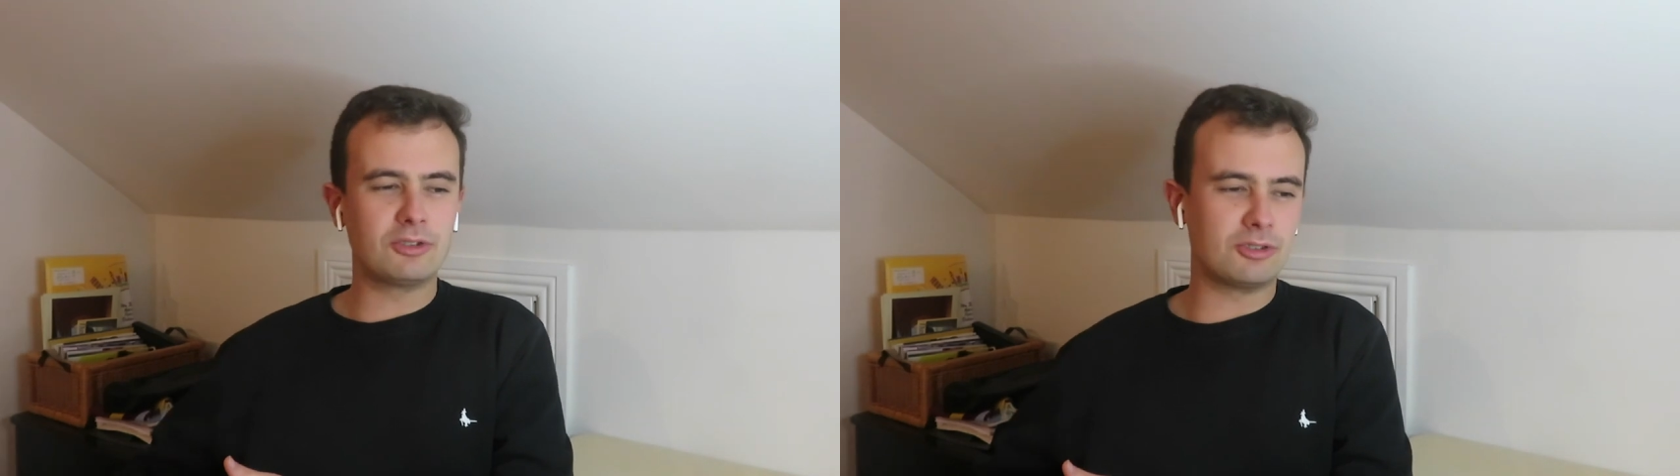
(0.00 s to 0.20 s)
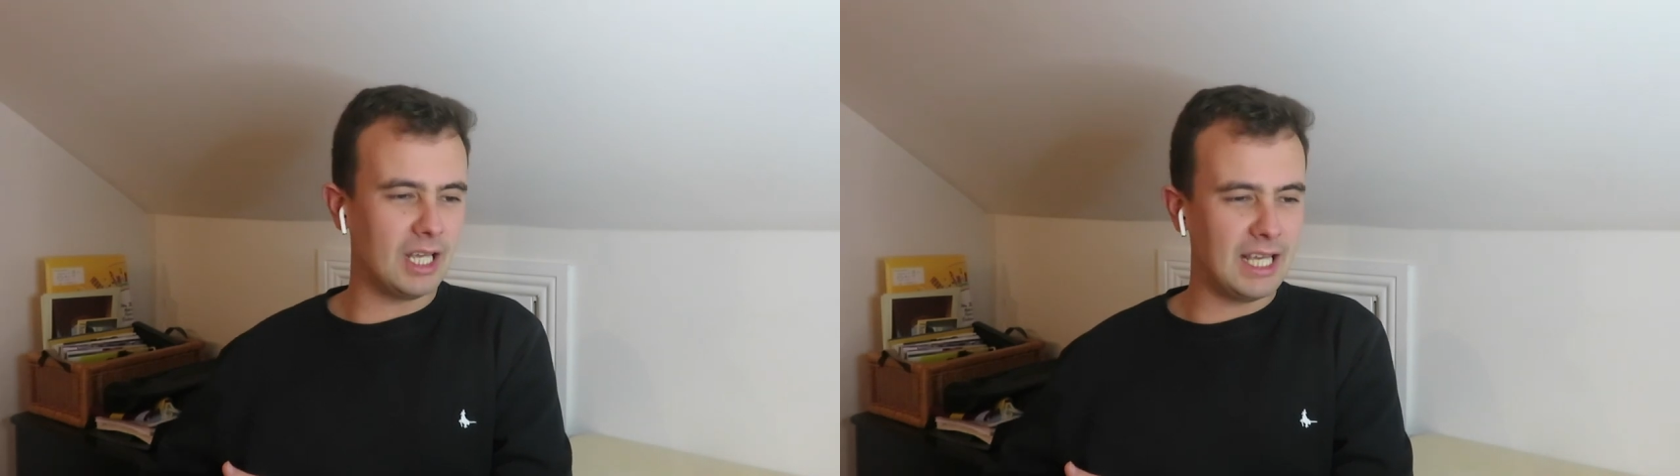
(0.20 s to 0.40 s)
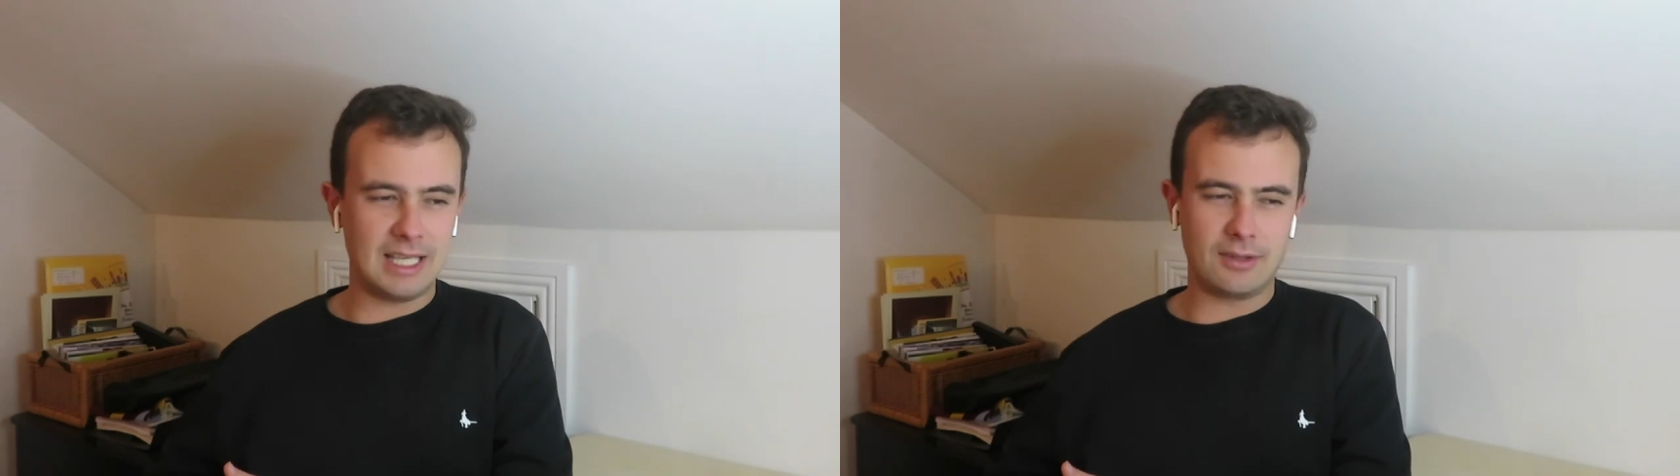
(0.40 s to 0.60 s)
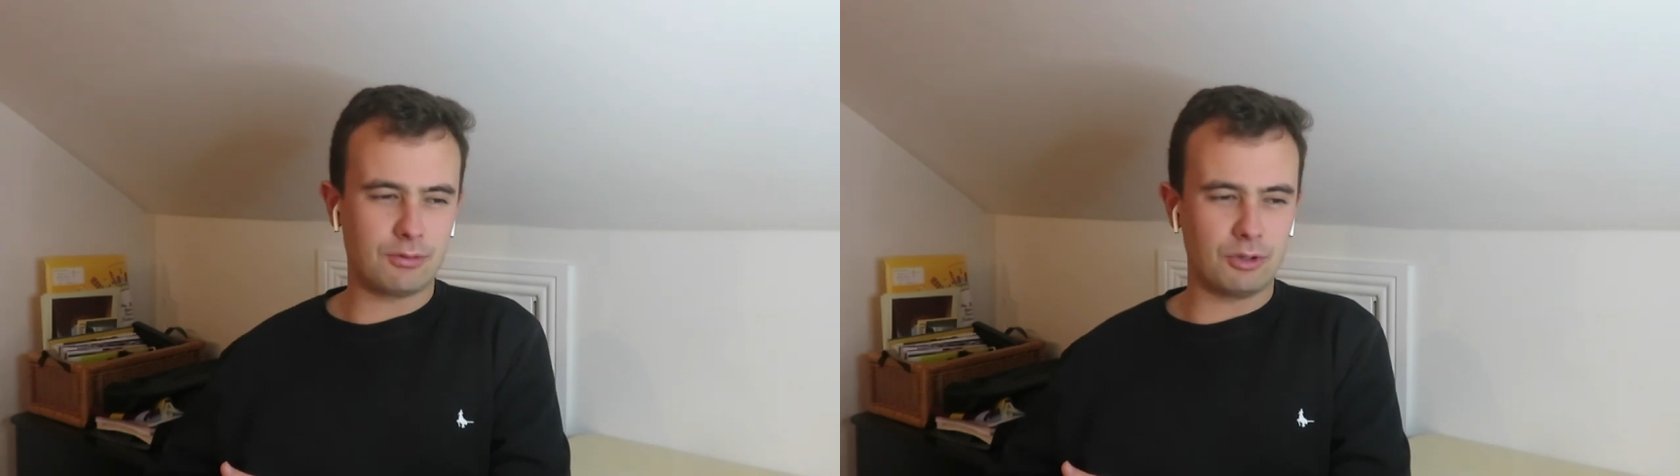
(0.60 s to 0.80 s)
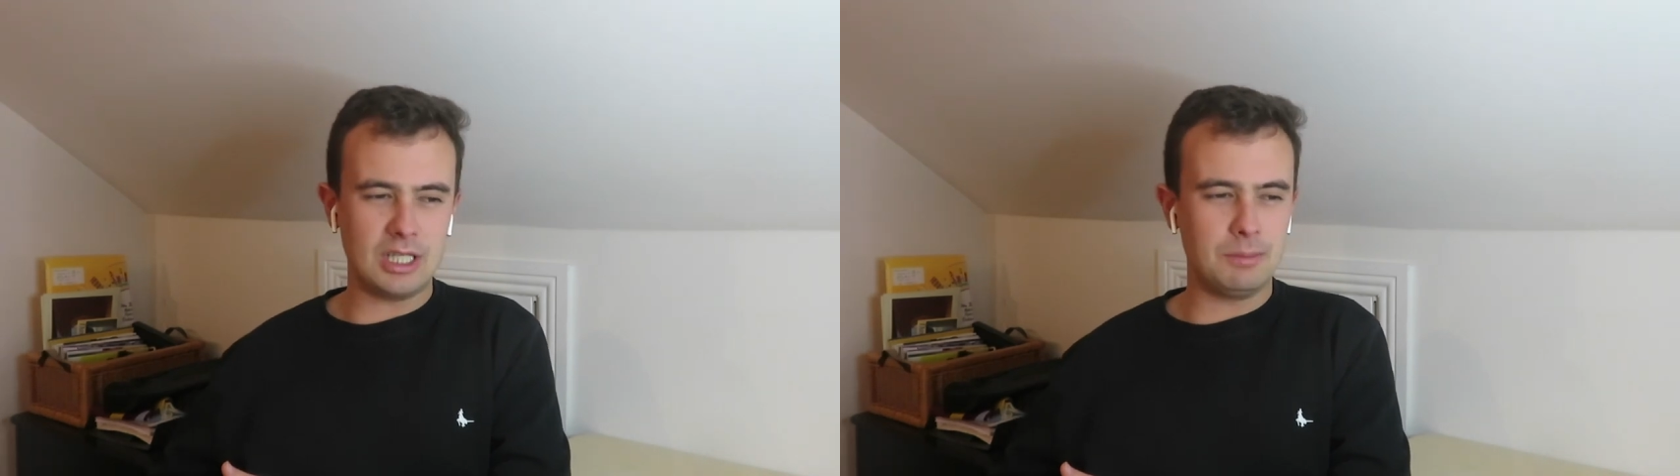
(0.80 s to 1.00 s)
staying
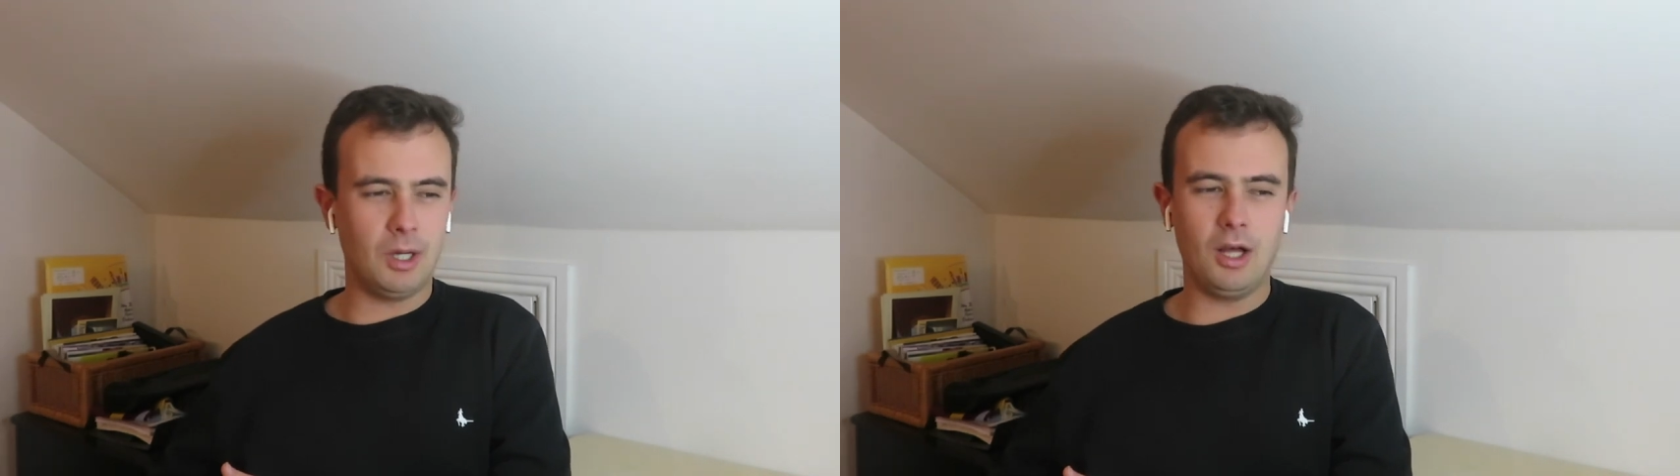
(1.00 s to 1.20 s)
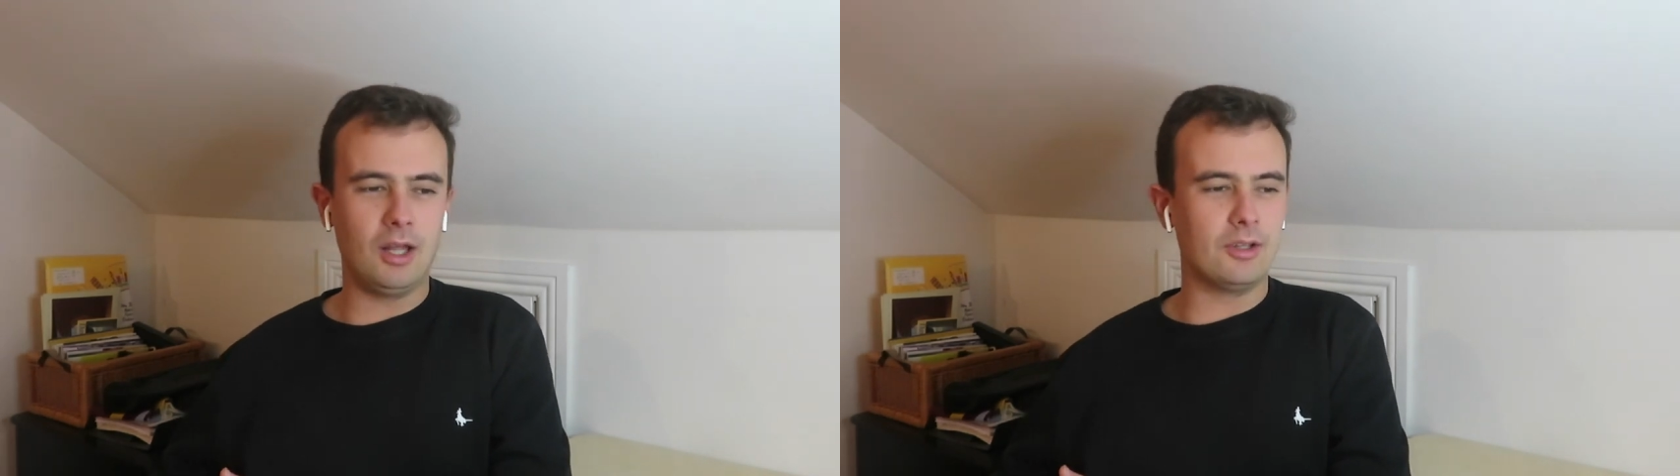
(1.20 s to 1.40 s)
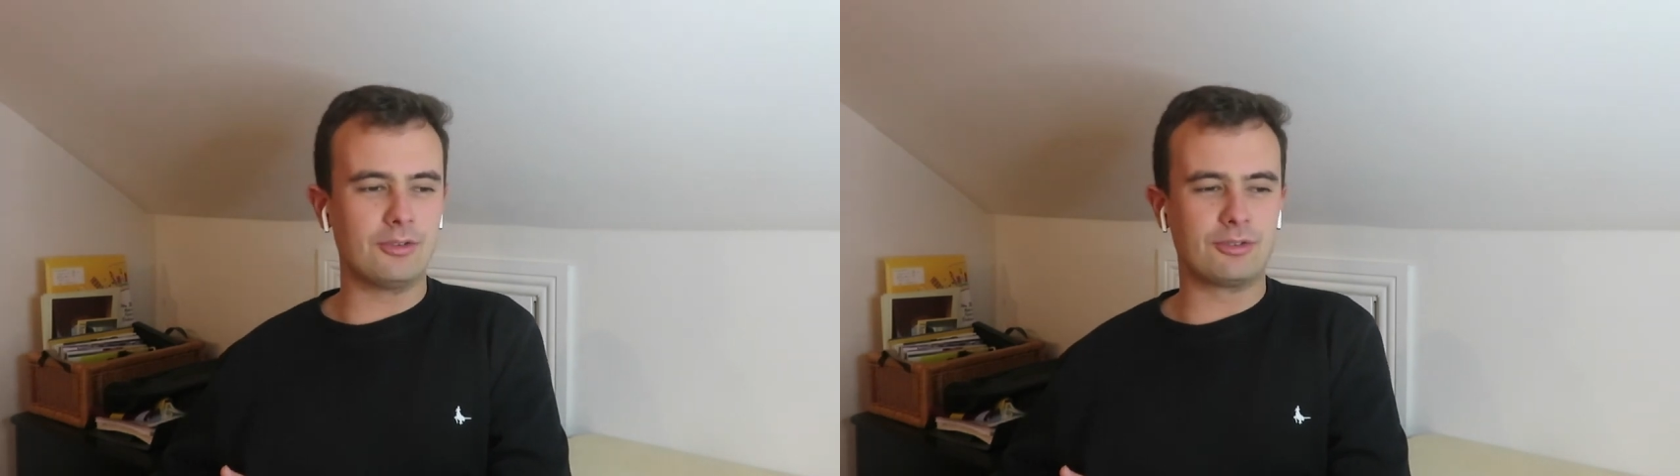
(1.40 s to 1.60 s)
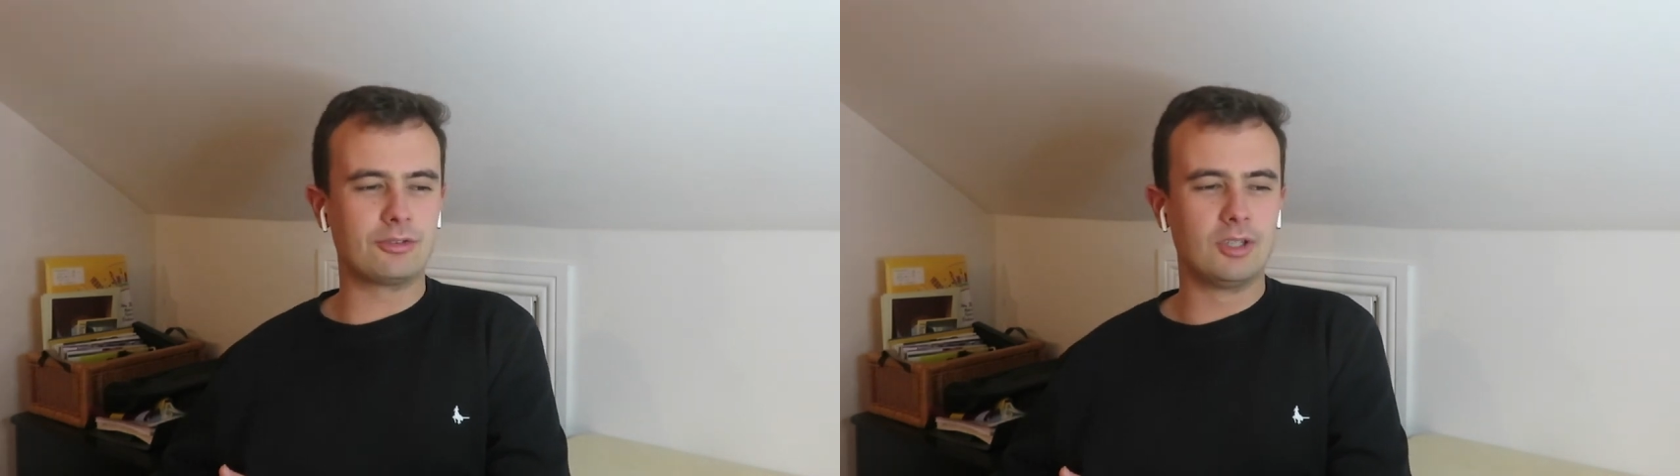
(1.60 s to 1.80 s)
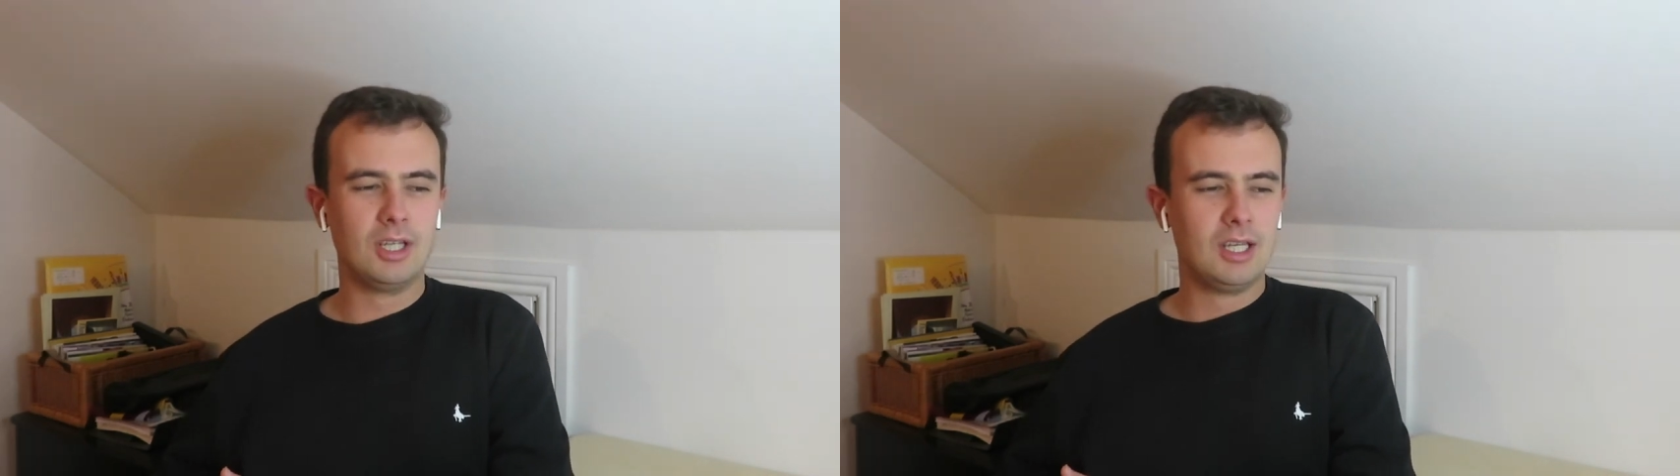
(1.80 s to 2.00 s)
3
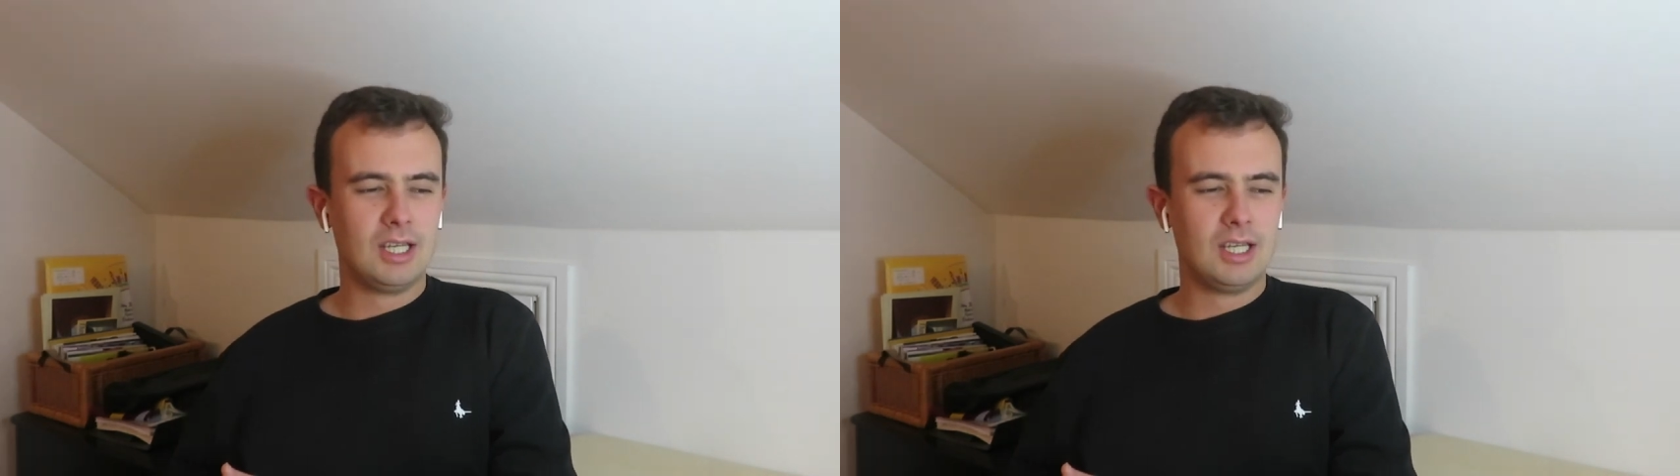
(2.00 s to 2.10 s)
miles.